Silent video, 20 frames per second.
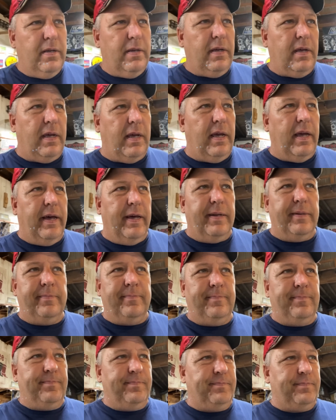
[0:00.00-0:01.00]
and
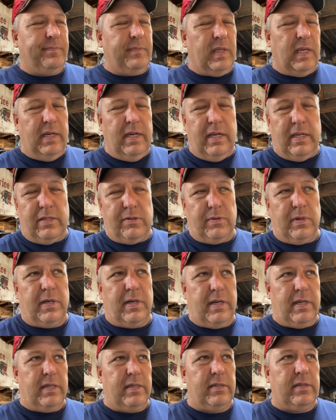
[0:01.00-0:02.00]
it is what
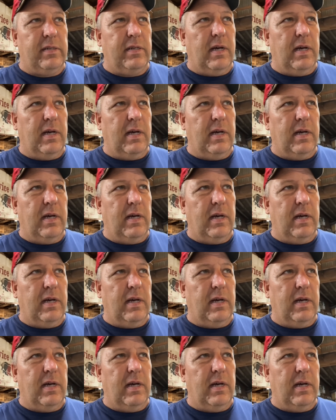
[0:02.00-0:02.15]
it is.